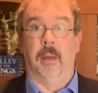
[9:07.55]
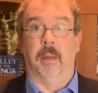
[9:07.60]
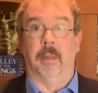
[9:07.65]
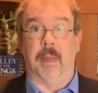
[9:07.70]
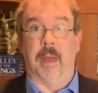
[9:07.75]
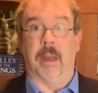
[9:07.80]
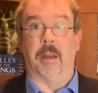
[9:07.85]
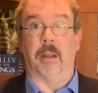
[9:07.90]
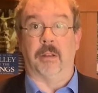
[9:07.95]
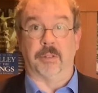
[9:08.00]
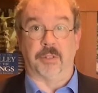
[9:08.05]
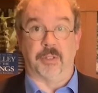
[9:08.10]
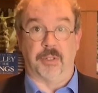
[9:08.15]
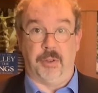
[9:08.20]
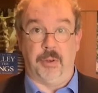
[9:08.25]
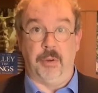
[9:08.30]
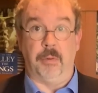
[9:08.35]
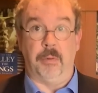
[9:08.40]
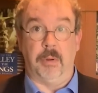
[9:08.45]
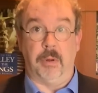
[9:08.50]
that a
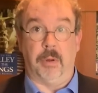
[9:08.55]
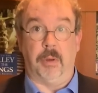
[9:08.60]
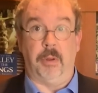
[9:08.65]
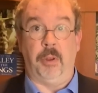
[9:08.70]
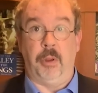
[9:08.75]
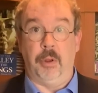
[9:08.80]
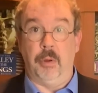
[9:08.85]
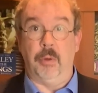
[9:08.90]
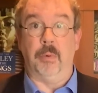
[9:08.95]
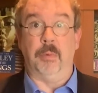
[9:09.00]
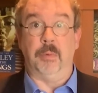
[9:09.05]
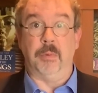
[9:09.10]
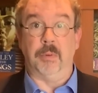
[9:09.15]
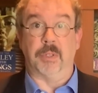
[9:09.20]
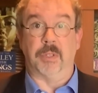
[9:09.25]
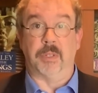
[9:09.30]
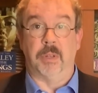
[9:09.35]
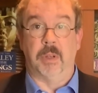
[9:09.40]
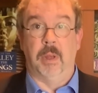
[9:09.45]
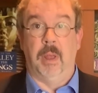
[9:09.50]
student
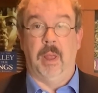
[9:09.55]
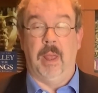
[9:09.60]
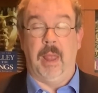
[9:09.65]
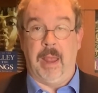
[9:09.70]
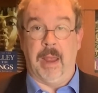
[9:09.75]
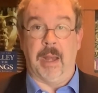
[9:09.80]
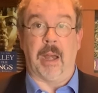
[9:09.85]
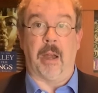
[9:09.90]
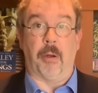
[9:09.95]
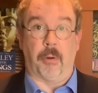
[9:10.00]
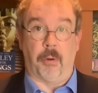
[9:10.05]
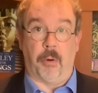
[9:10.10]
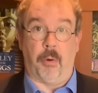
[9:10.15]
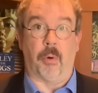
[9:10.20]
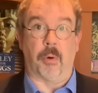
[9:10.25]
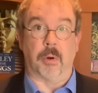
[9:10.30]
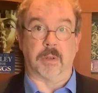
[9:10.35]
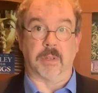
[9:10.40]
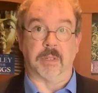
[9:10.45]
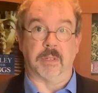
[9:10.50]
use in our
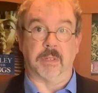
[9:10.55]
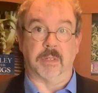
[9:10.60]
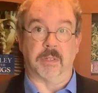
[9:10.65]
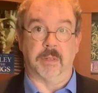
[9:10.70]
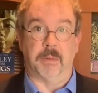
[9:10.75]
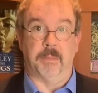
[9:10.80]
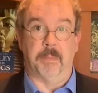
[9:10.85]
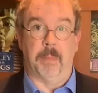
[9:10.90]
courses.